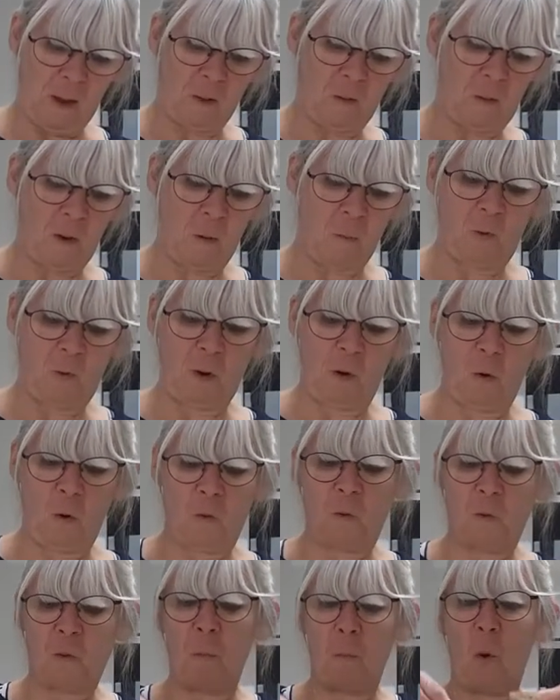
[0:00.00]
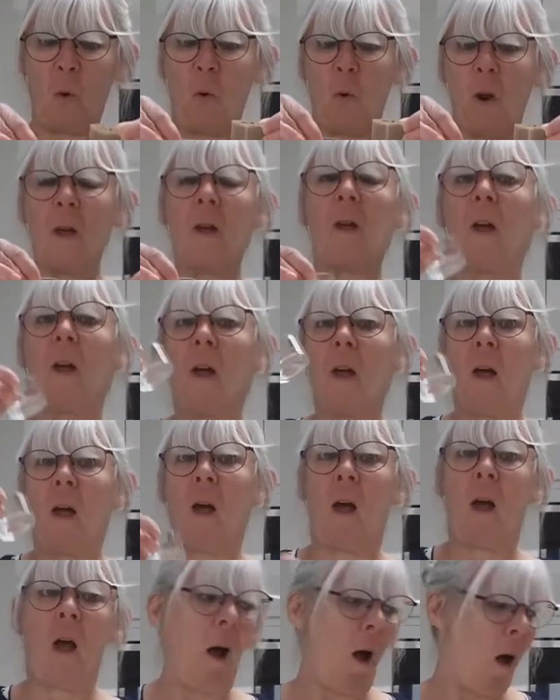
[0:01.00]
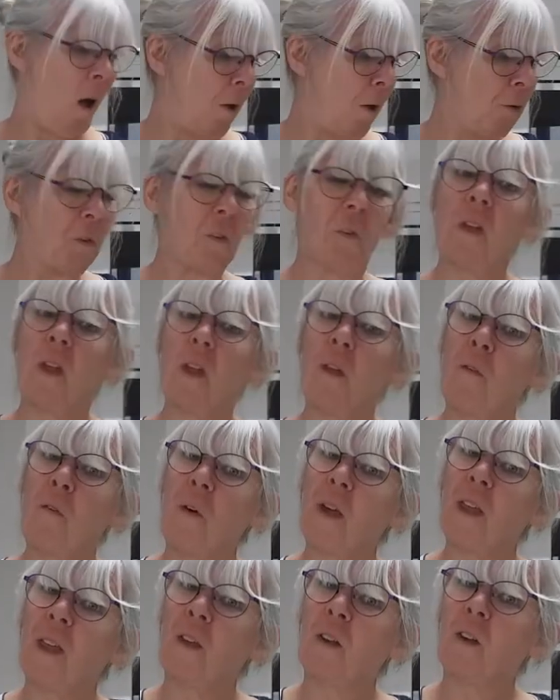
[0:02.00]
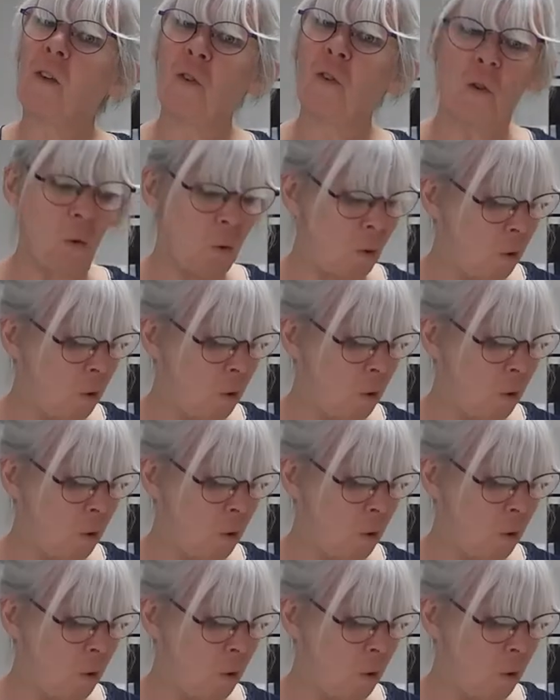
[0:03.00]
seems a lot smaller. I'll see if I can do